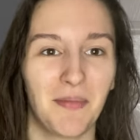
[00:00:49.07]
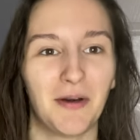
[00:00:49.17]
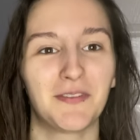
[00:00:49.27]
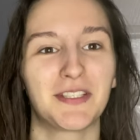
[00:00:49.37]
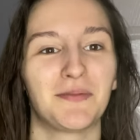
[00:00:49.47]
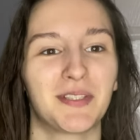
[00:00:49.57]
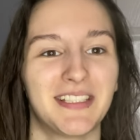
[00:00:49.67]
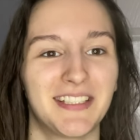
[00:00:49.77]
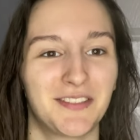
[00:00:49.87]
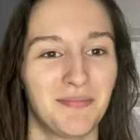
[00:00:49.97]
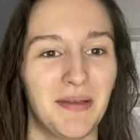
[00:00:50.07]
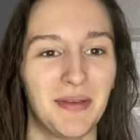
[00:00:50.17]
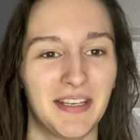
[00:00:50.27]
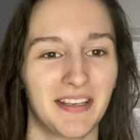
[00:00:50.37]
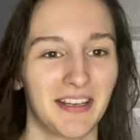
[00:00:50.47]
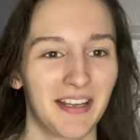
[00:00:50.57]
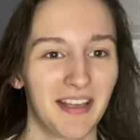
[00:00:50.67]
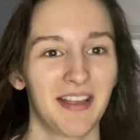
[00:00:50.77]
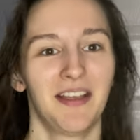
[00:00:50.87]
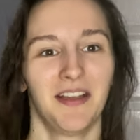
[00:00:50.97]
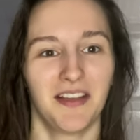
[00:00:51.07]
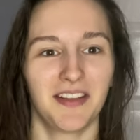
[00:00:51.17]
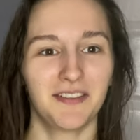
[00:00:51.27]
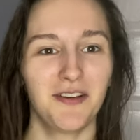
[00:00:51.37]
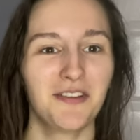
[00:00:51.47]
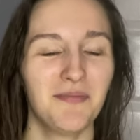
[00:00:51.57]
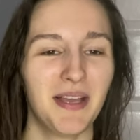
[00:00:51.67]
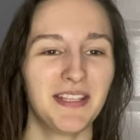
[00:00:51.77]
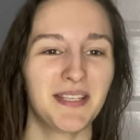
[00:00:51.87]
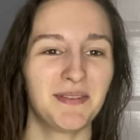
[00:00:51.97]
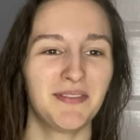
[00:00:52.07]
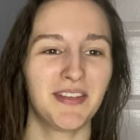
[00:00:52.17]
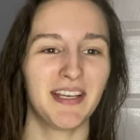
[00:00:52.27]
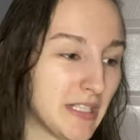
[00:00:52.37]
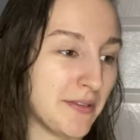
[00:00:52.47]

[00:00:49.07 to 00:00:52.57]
I obviously wanted to maybe document some of it.